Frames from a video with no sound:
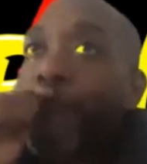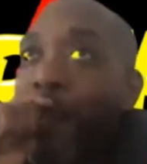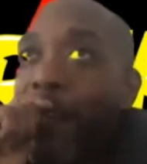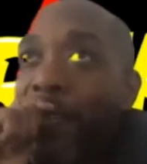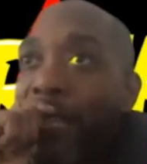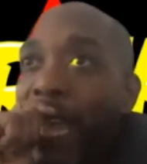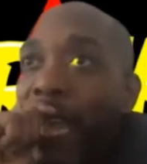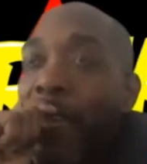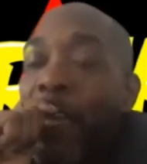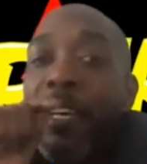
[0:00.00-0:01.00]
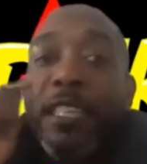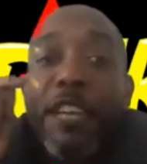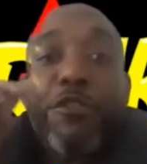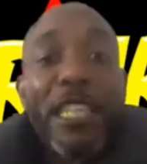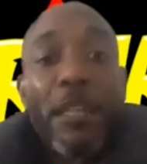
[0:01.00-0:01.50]
around and say
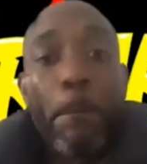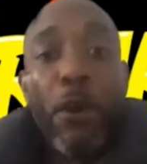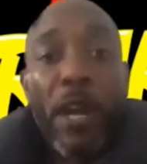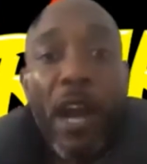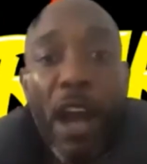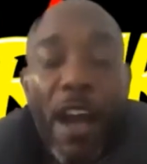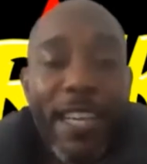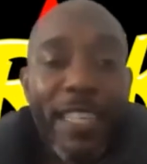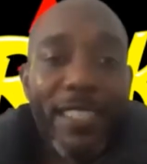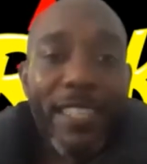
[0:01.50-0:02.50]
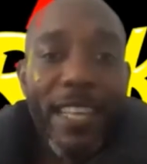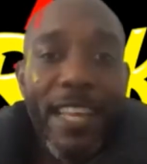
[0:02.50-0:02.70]
they've tried to book an artist